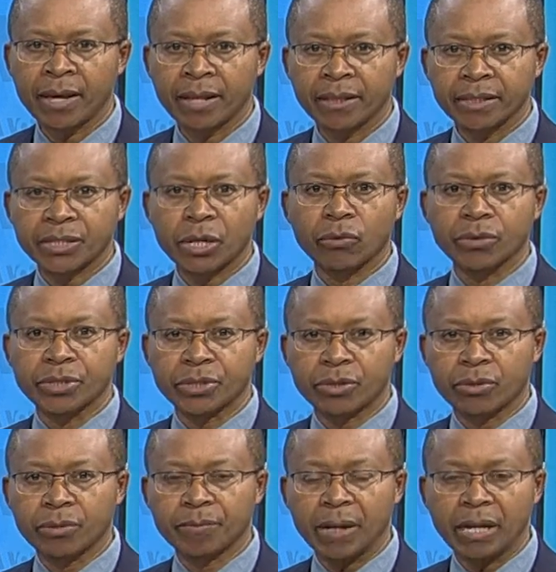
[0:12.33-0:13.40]
The terrorist
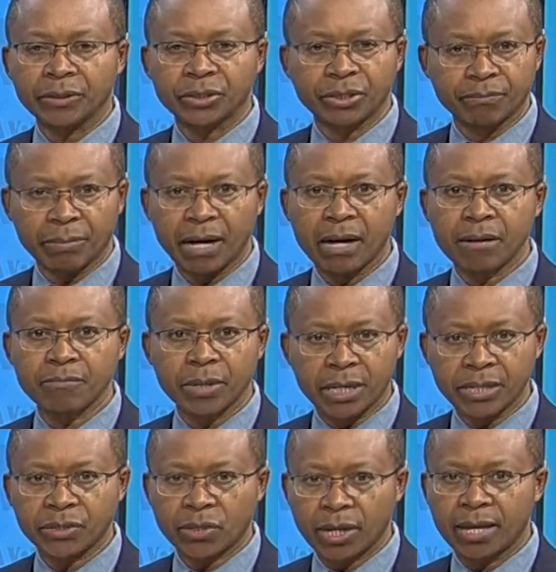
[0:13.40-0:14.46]
group Al Shabaab
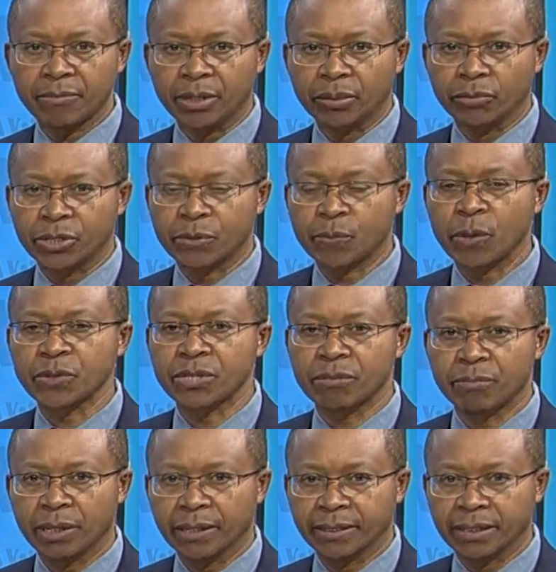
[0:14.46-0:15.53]
is claiming
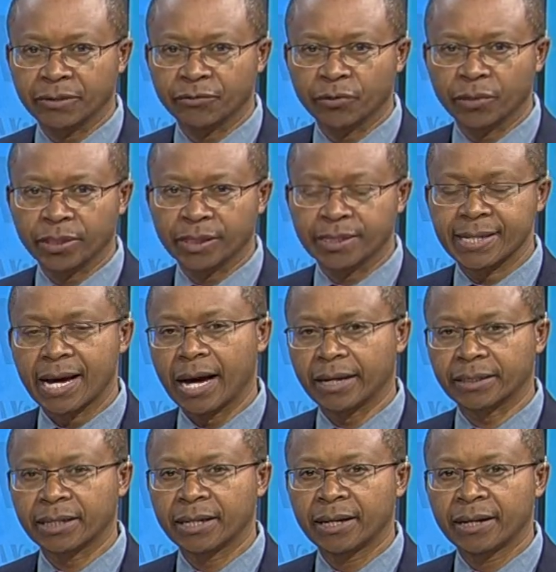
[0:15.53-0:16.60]
responsibility for the attack.